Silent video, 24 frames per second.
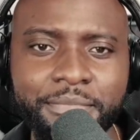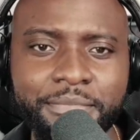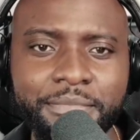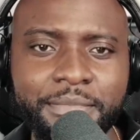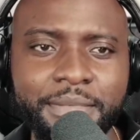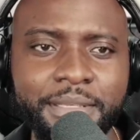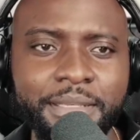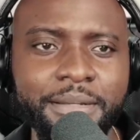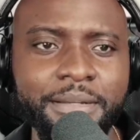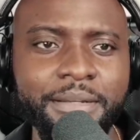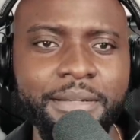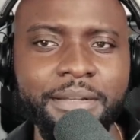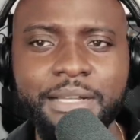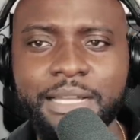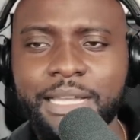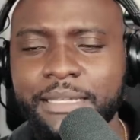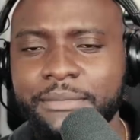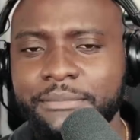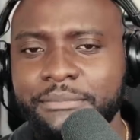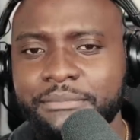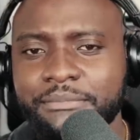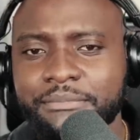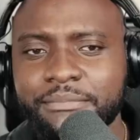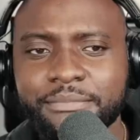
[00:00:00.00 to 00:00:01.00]
You know, I
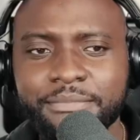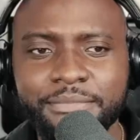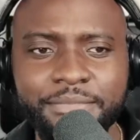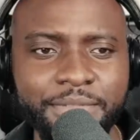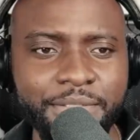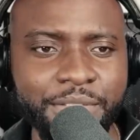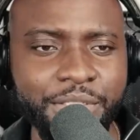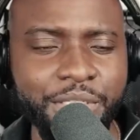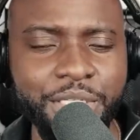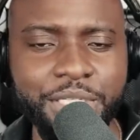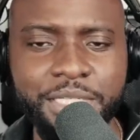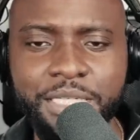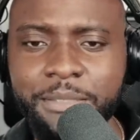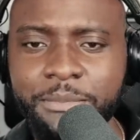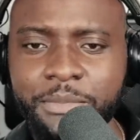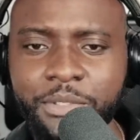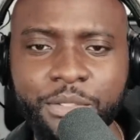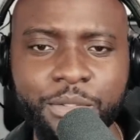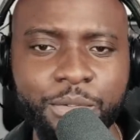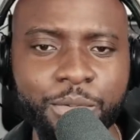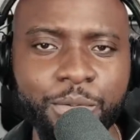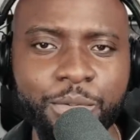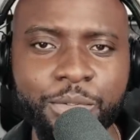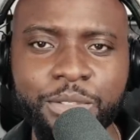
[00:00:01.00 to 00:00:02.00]
she seems
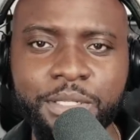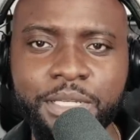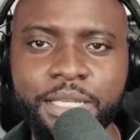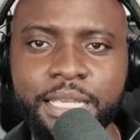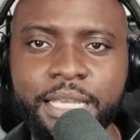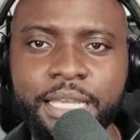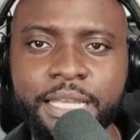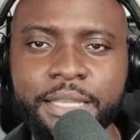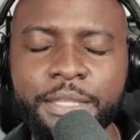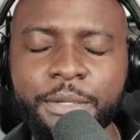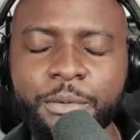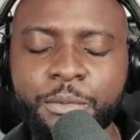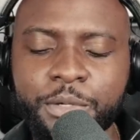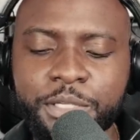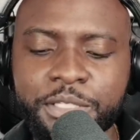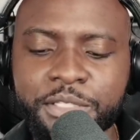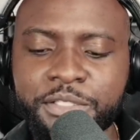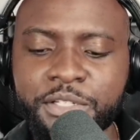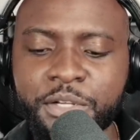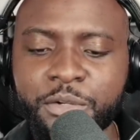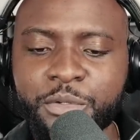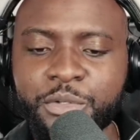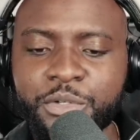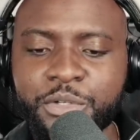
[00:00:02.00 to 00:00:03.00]
cool. There was
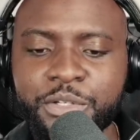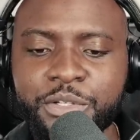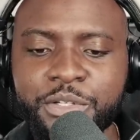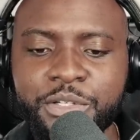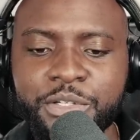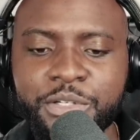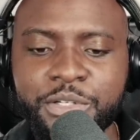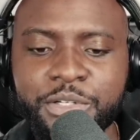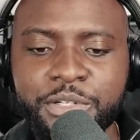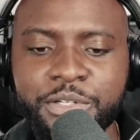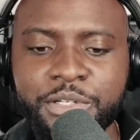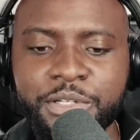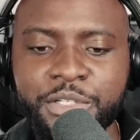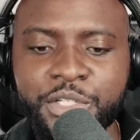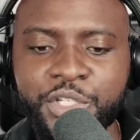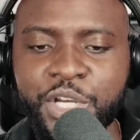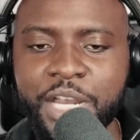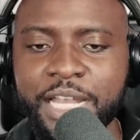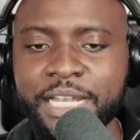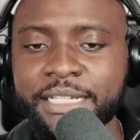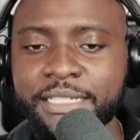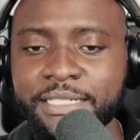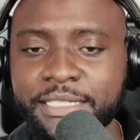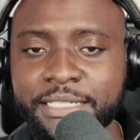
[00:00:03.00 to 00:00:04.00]
no
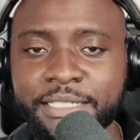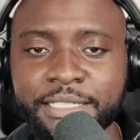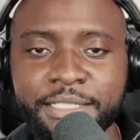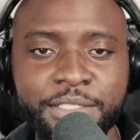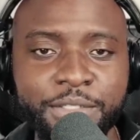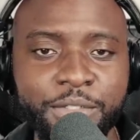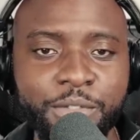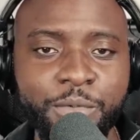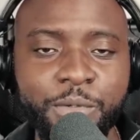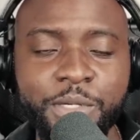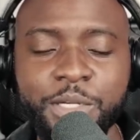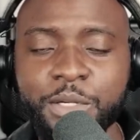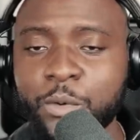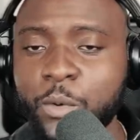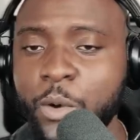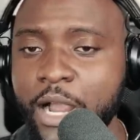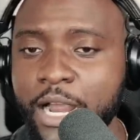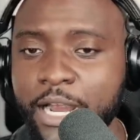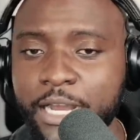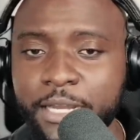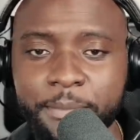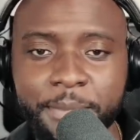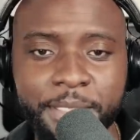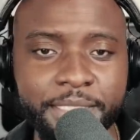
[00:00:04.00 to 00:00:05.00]
checklist or
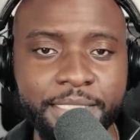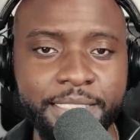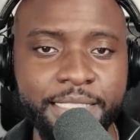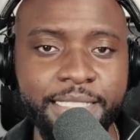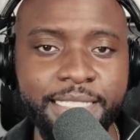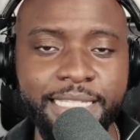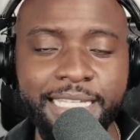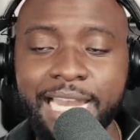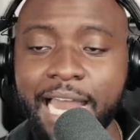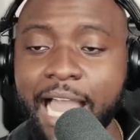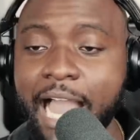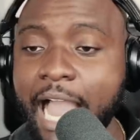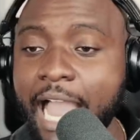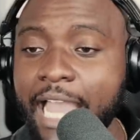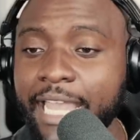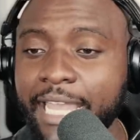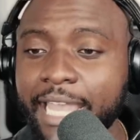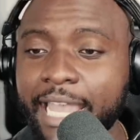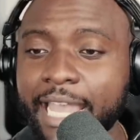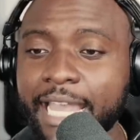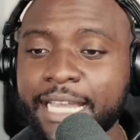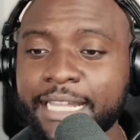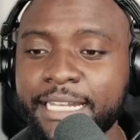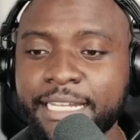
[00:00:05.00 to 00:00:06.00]
requirements that I
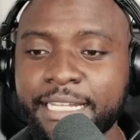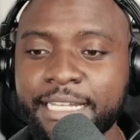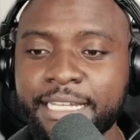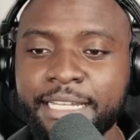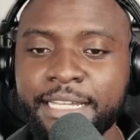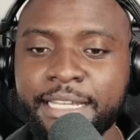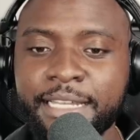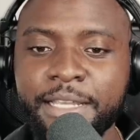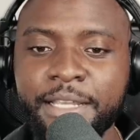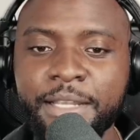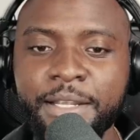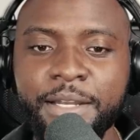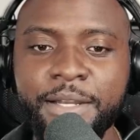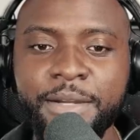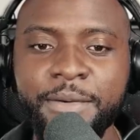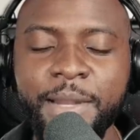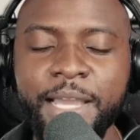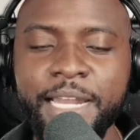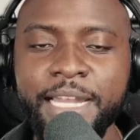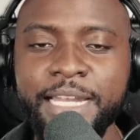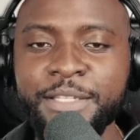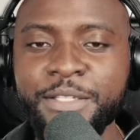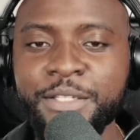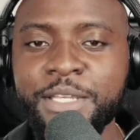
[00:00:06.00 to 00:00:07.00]
had.
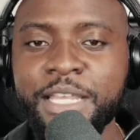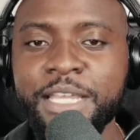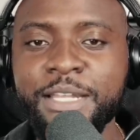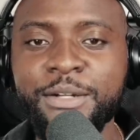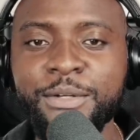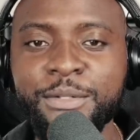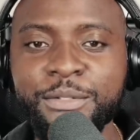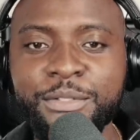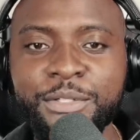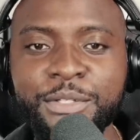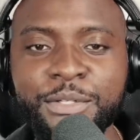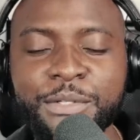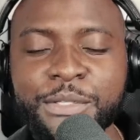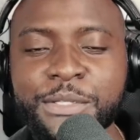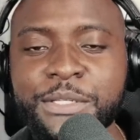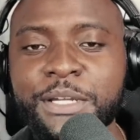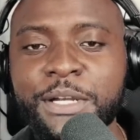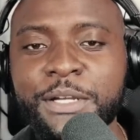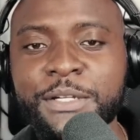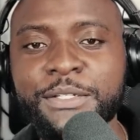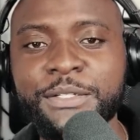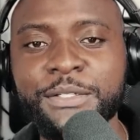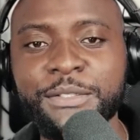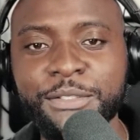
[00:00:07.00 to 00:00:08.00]
Right? As you get older, you
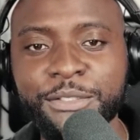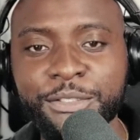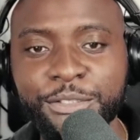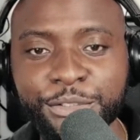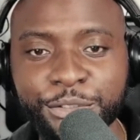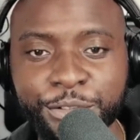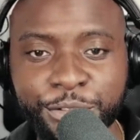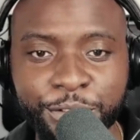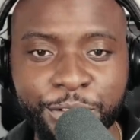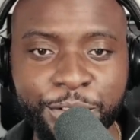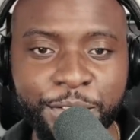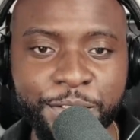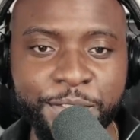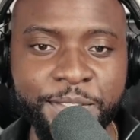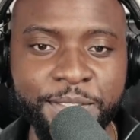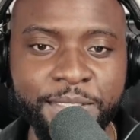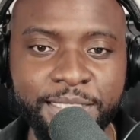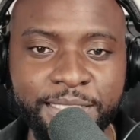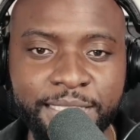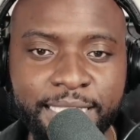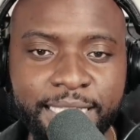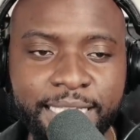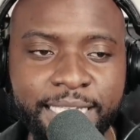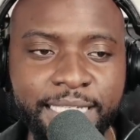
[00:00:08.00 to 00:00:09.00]
start to learn to
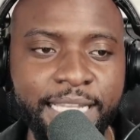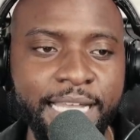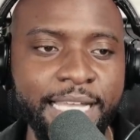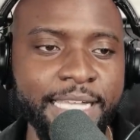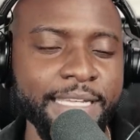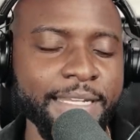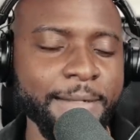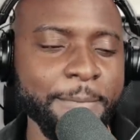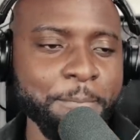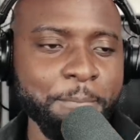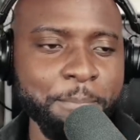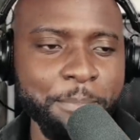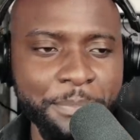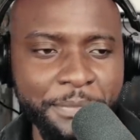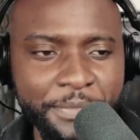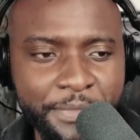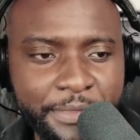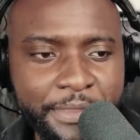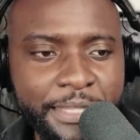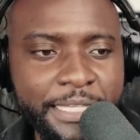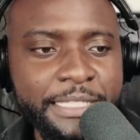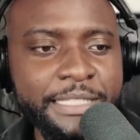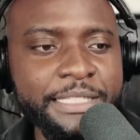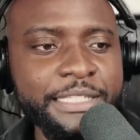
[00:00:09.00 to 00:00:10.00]
see like
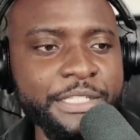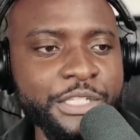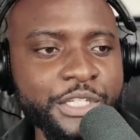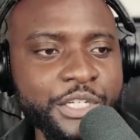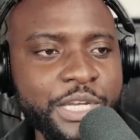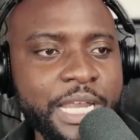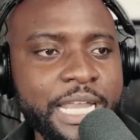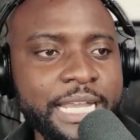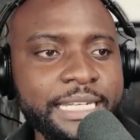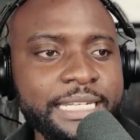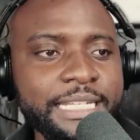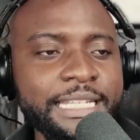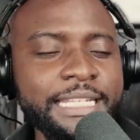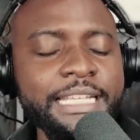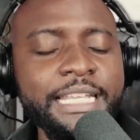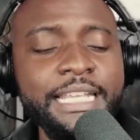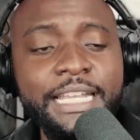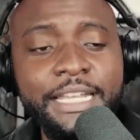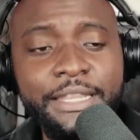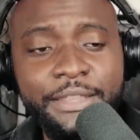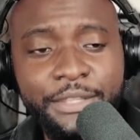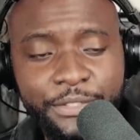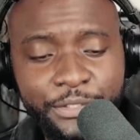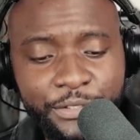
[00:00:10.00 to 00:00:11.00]
this is shady.
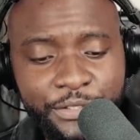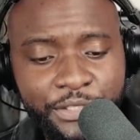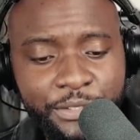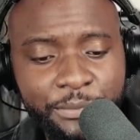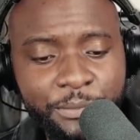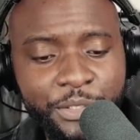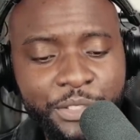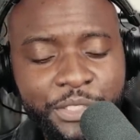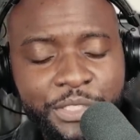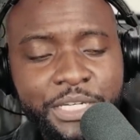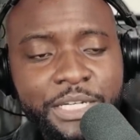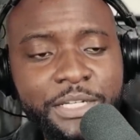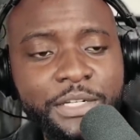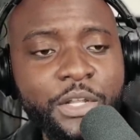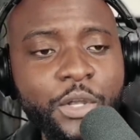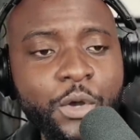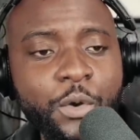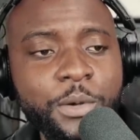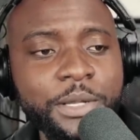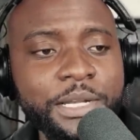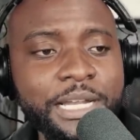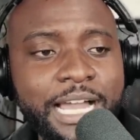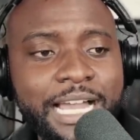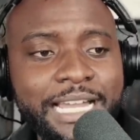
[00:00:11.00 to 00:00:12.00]
There's some shit
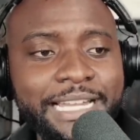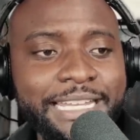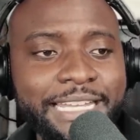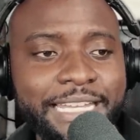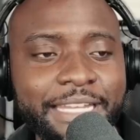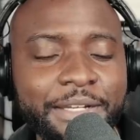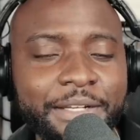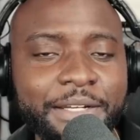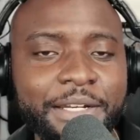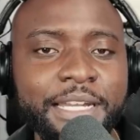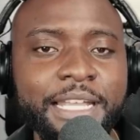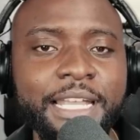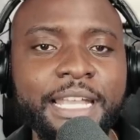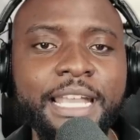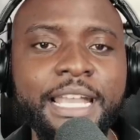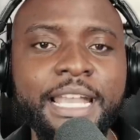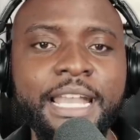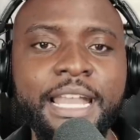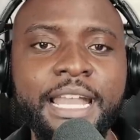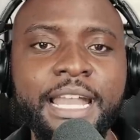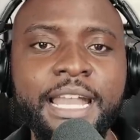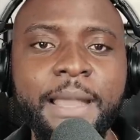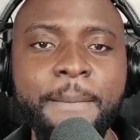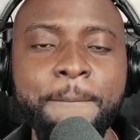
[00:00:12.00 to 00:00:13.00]
going on here.
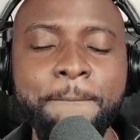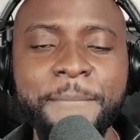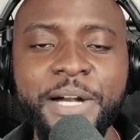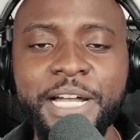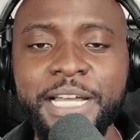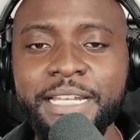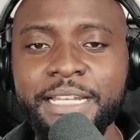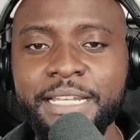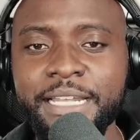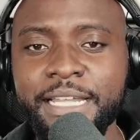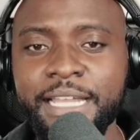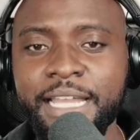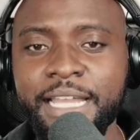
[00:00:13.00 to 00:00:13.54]
But